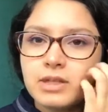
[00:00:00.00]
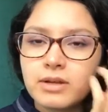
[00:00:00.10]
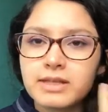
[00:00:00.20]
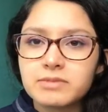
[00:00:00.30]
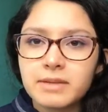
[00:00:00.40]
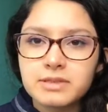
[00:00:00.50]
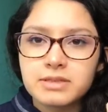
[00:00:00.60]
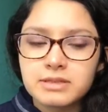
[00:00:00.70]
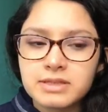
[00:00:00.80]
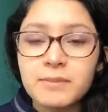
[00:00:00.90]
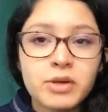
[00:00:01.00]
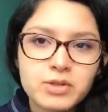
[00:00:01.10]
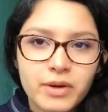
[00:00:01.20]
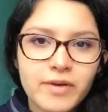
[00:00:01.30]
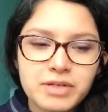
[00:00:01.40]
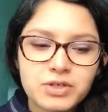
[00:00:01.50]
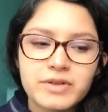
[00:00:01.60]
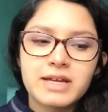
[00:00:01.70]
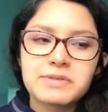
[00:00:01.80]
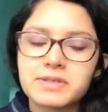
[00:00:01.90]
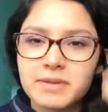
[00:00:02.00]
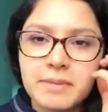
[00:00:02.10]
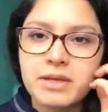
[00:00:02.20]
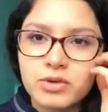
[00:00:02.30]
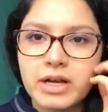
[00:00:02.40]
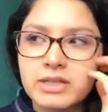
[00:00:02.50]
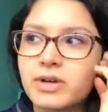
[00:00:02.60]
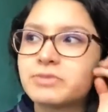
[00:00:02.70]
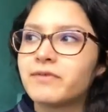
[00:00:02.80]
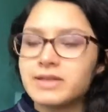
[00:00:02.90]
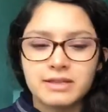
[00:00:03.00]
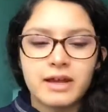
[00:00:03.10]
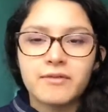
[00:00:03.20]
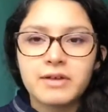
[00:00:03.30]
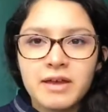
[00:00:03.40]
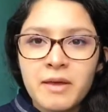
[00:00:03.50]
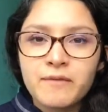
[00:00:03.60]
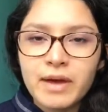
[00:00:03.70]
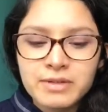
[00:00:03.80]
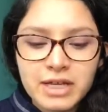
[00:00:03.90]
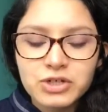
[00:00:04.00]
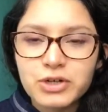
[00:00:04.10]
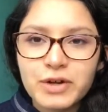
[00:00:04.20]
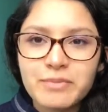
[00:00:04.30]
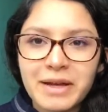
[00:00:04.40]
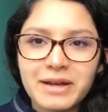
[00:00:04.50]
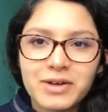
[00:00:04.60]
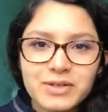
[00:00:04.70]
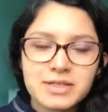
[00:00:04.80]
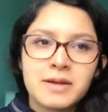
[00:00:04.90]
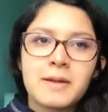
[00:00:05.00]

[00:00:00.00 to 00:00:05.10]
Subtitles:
Or like sometimes, because I'm not used to wearing foundation all the time, so sometimes I'm like I scratch my face and then I have foundation underneath my nails.